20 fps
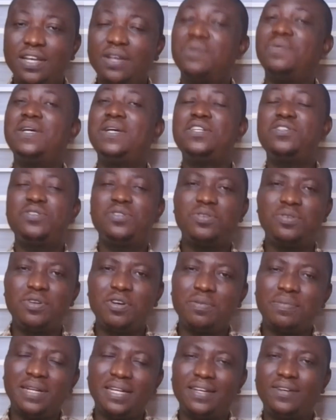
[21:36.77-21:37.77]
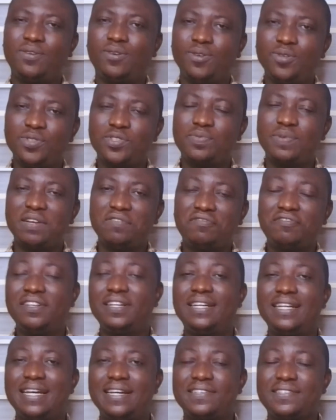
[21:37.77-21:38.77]
When do you normally close? My friend
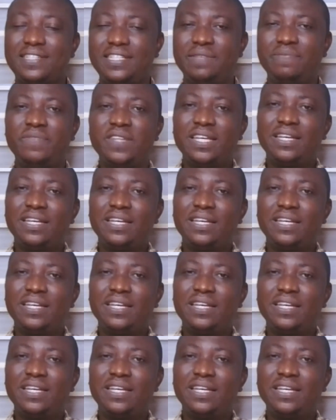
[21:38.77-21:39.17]
asked him.